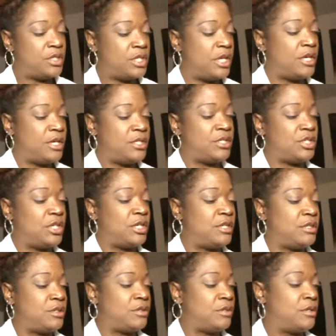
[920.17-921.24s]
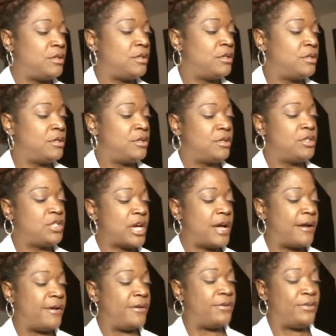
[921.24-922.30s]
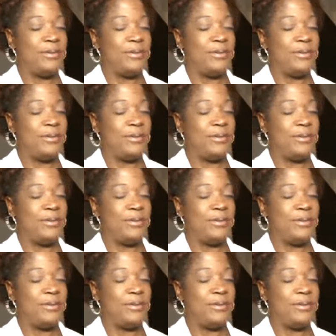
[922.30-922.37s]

hand is getting tired.